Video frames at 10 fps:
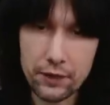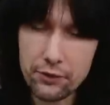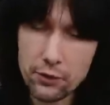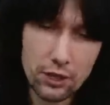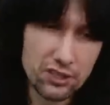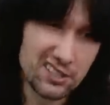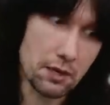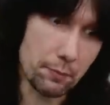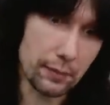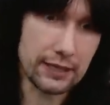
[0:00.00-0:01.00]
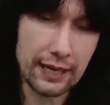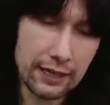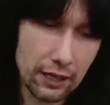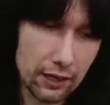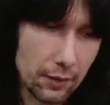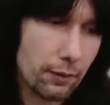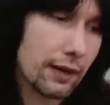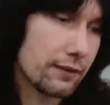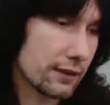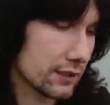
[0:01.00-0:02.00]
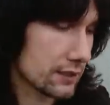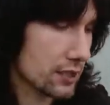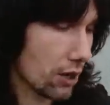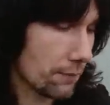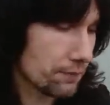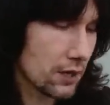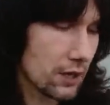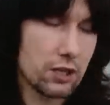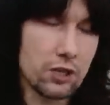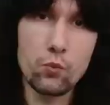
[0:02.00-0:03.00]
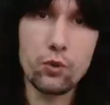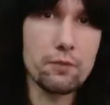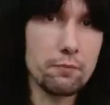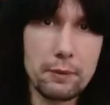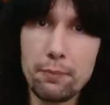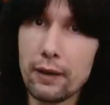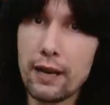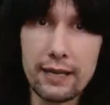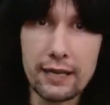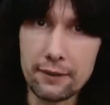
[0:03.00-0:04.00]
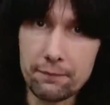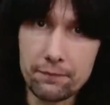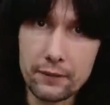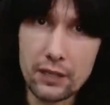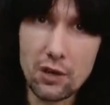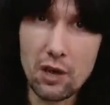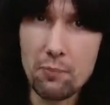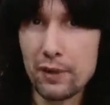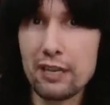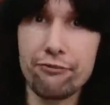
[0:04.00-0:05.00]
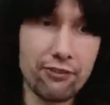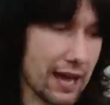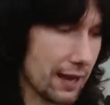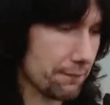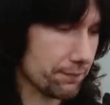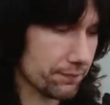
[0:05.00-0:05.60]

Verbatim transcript: If you were just a beginner at playing the guitar, you wouldn't be playing, you know, a B flat